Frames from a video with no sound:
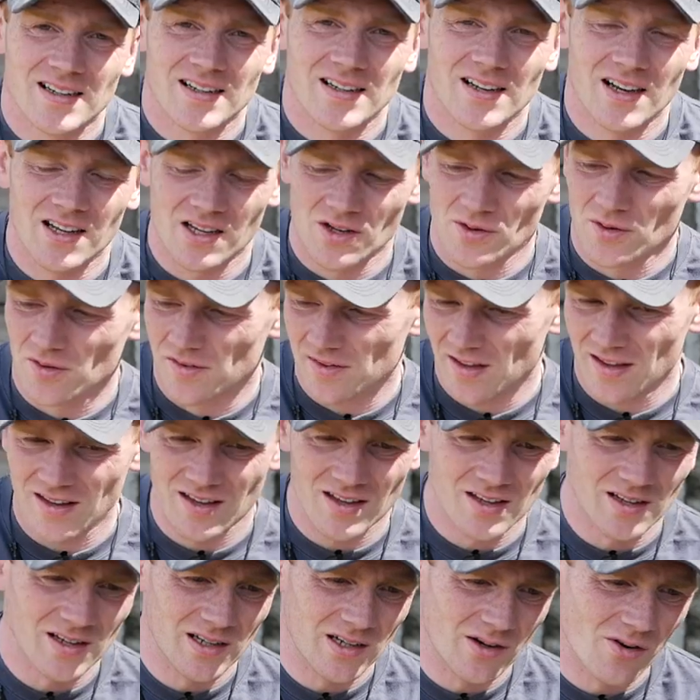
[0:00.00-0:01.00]
Like I was
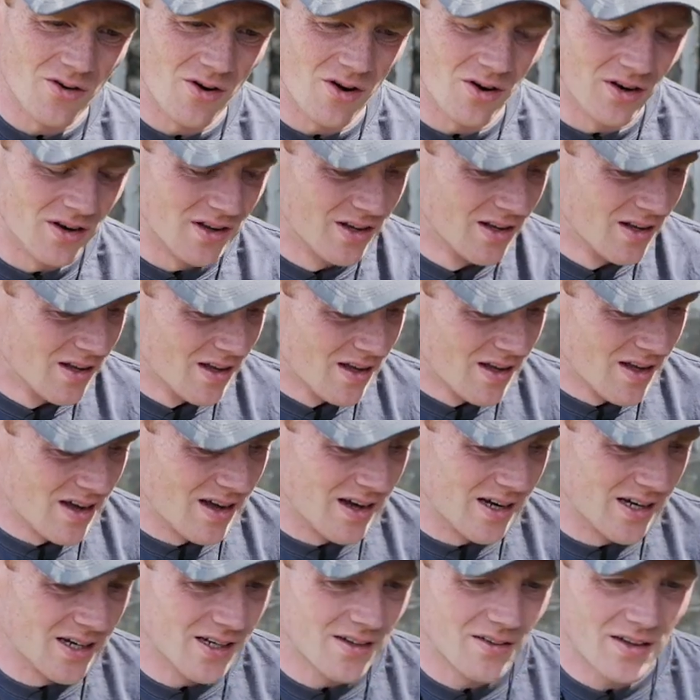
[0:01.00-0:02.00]
saying earlier on,
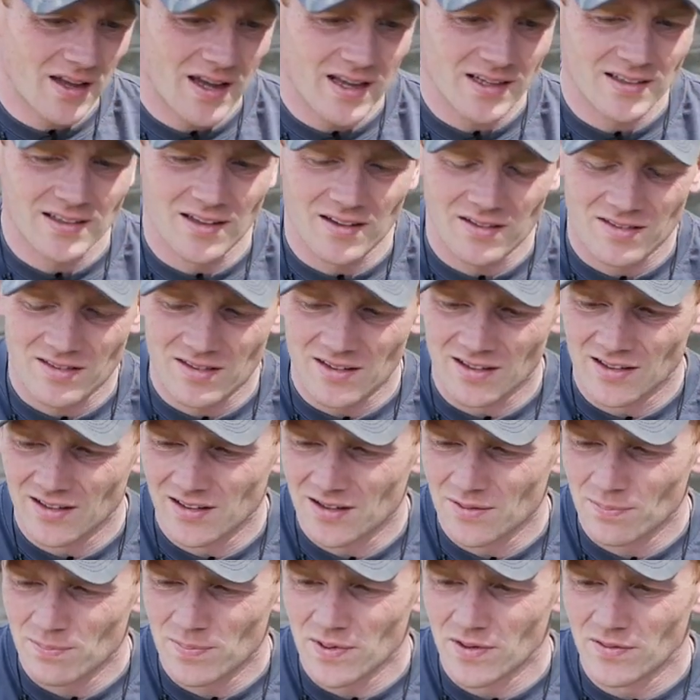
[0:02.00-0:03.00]
I'm going to hang this in a
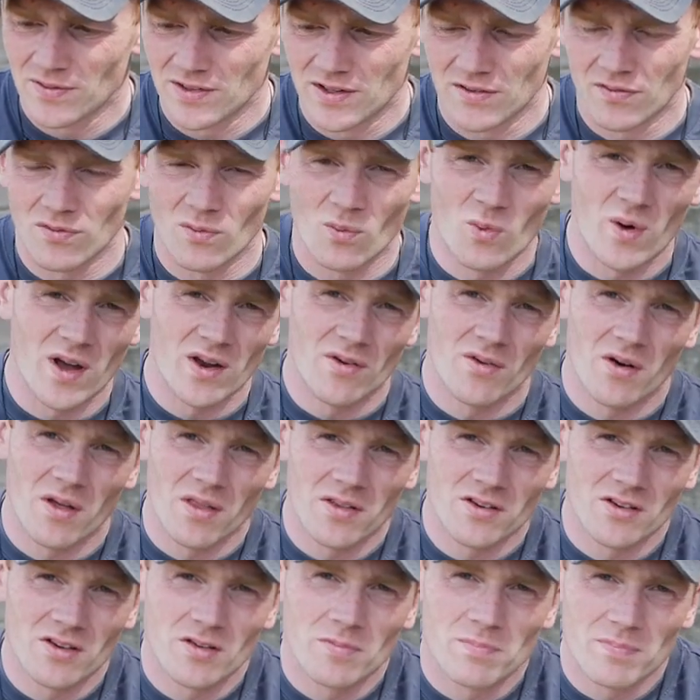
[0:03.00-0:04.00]
bit of a different way rather
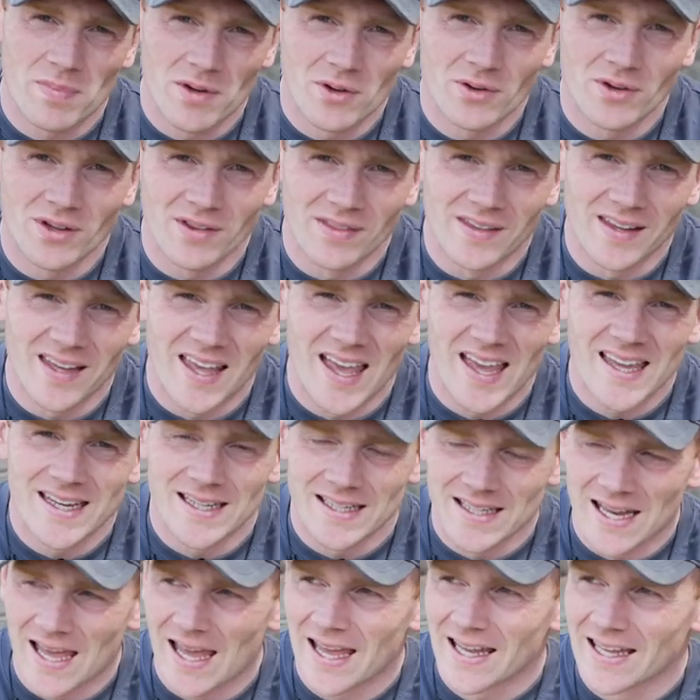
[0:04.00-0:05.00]
than just building the gate
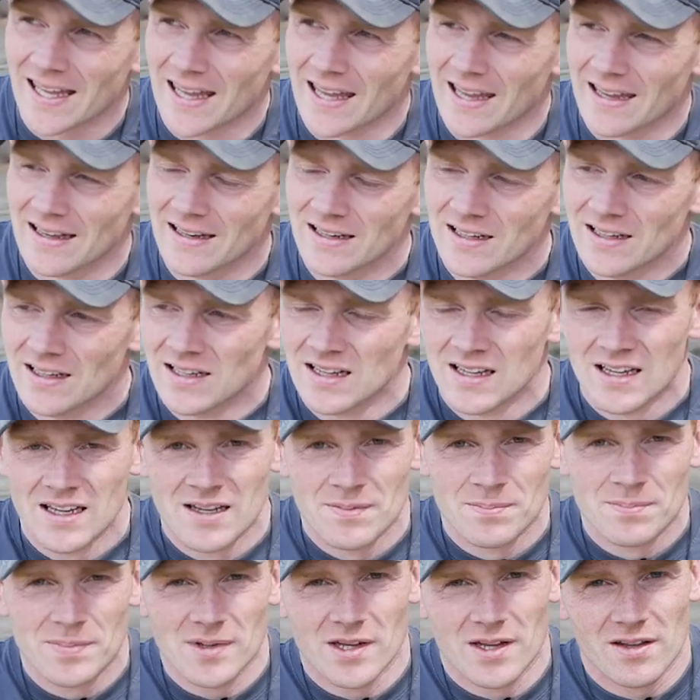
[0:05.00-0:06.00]
and hanging it.
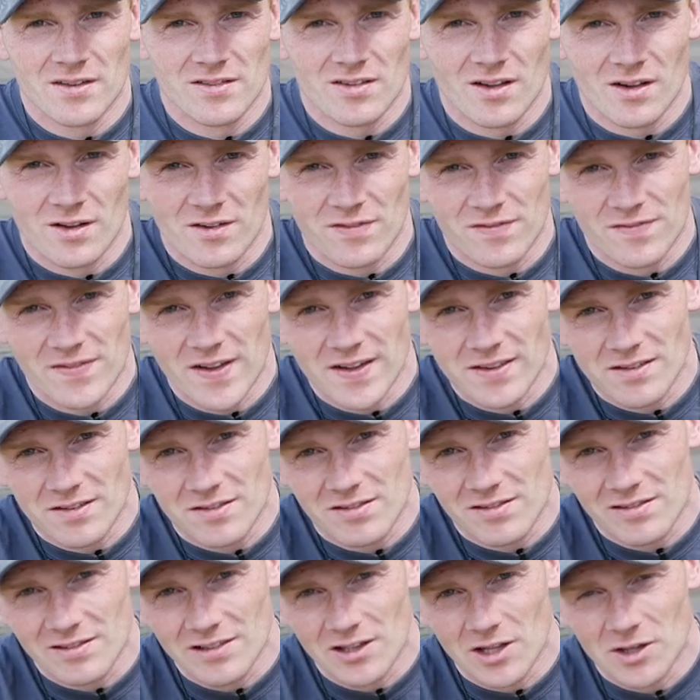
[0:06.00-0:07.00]
Because our fence
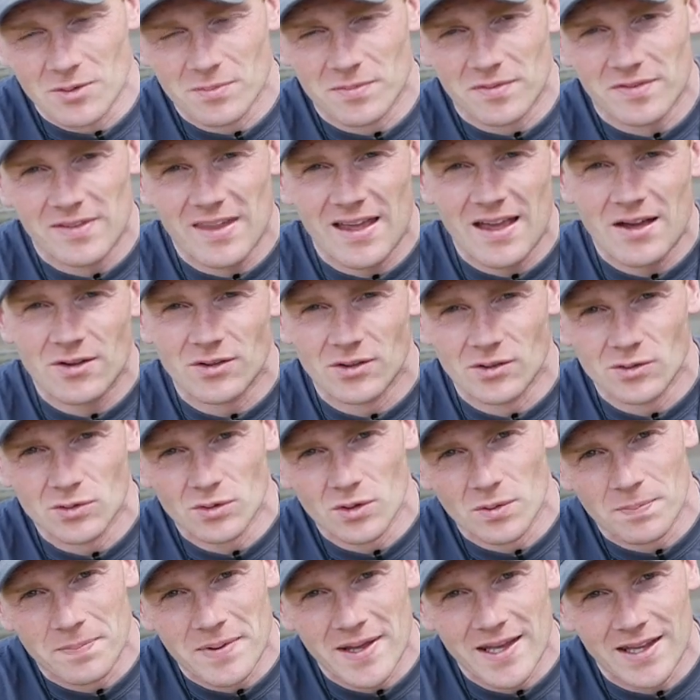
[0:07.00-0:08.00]
slopes down and all
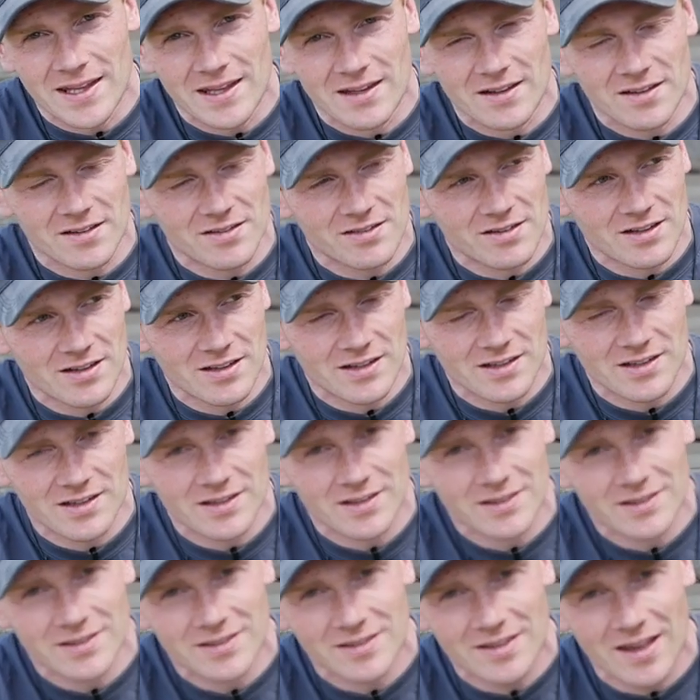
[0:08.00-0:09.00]
the pickets
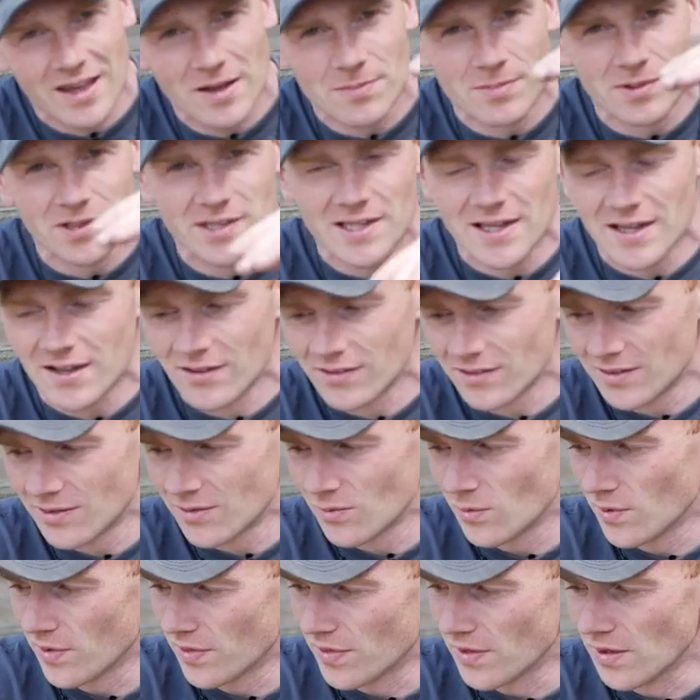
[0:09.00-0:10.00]
taper down
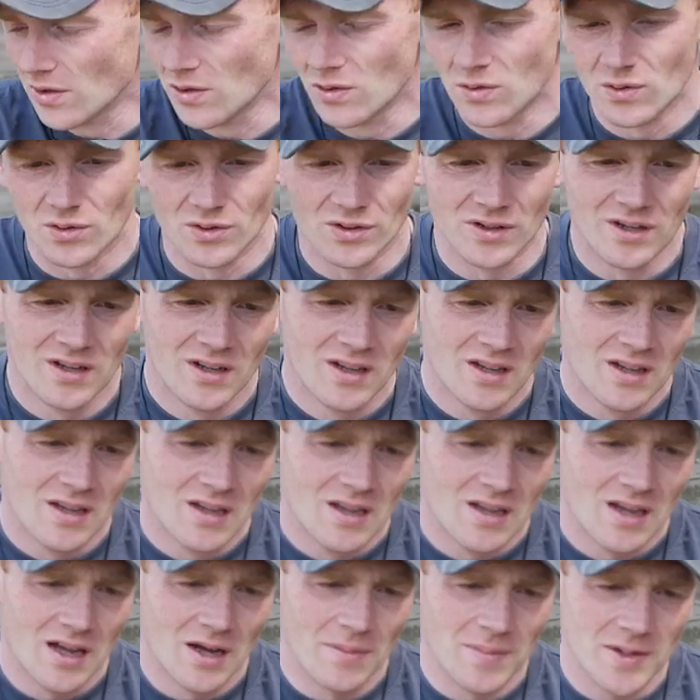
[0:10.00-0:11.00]
with the lawn,
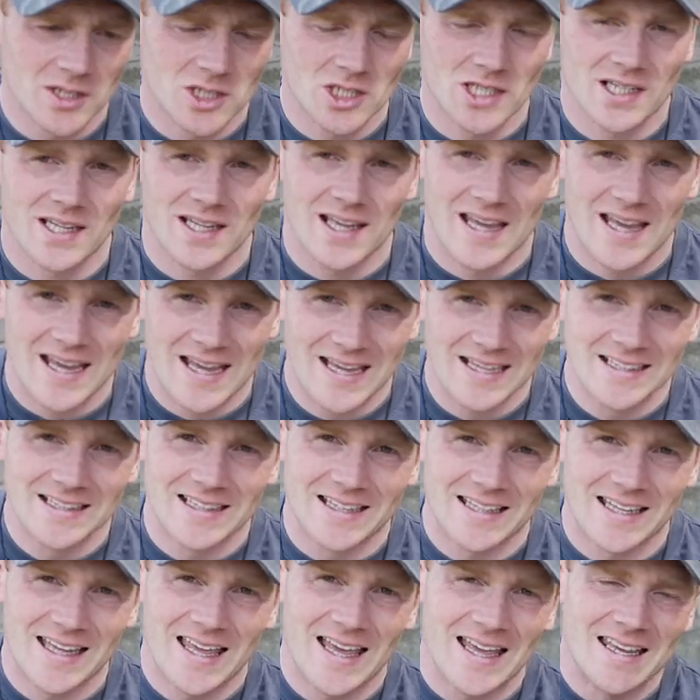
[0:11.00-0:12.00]
I'm actually going to hang
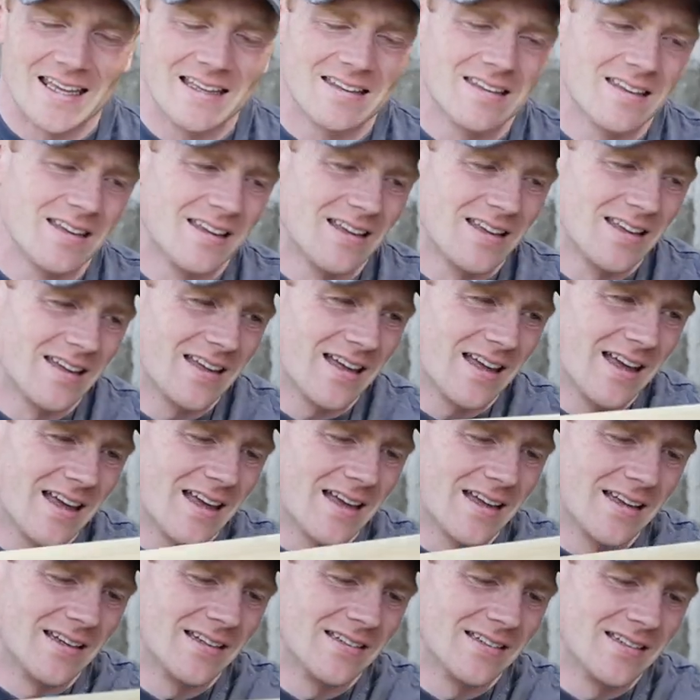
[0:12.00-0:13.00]
the gate
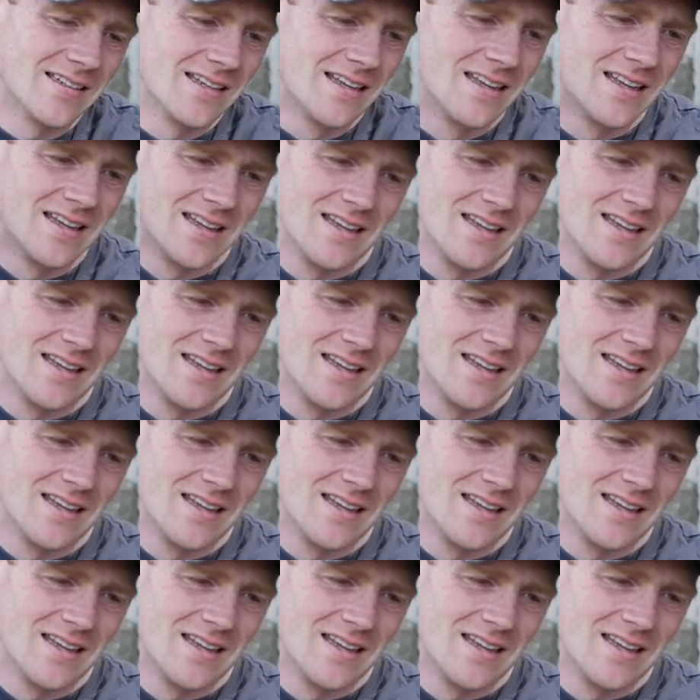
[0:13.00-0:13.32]
and